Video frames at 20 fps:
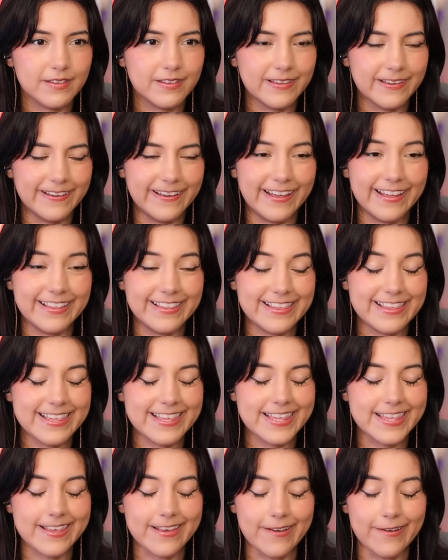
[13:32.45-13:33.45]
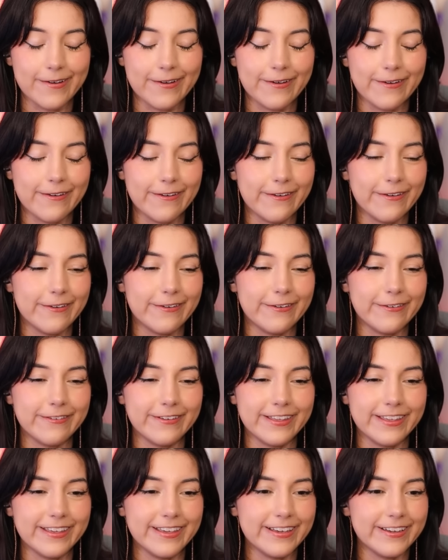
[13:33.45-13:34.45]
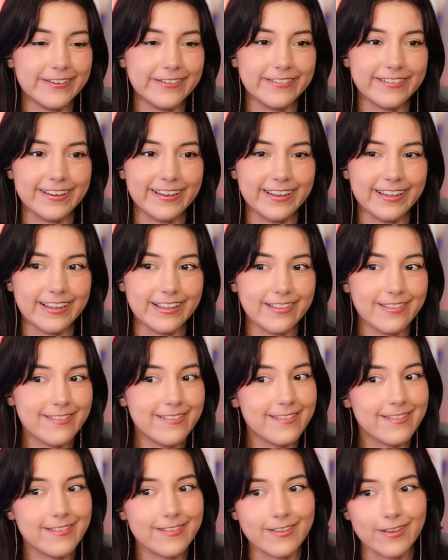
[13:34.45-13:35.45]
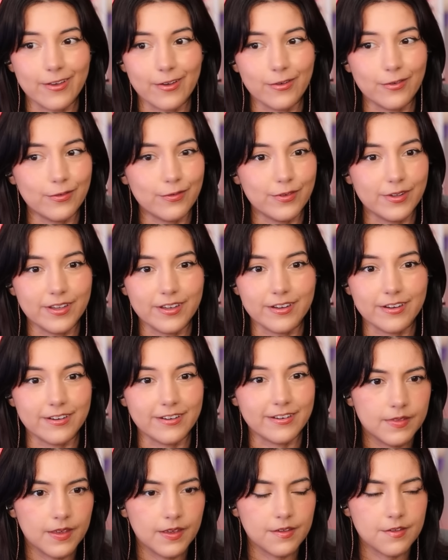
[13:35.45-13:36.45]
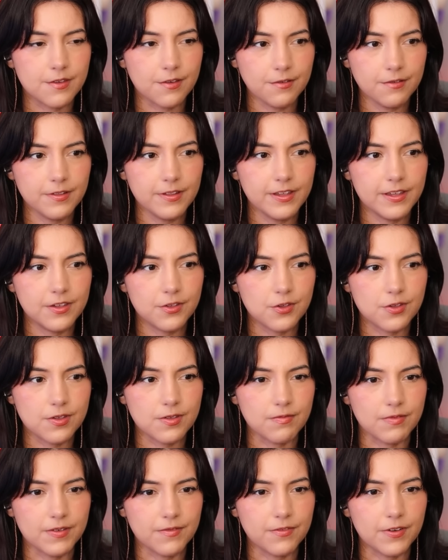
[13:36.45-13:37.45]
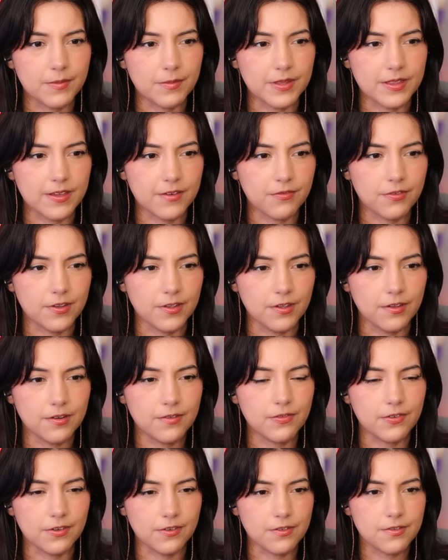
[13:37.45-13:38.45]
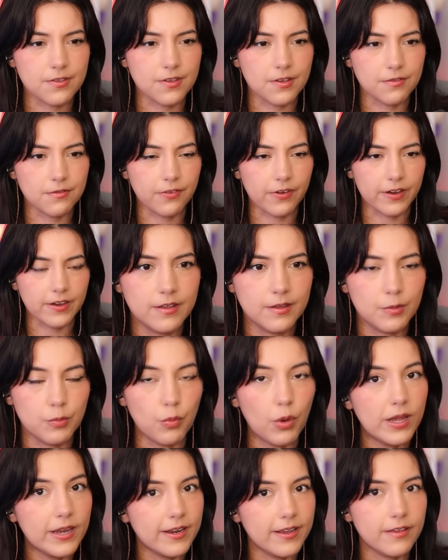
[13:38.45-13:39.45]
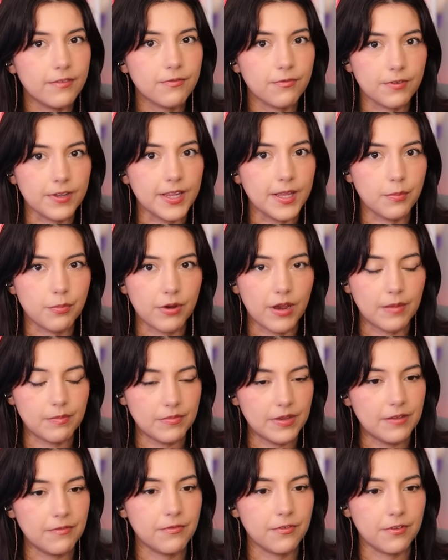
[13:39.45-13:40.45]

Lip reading: That's so eerie and so weird. Certainly it's just one from a different universe though, right? What if really prepped me for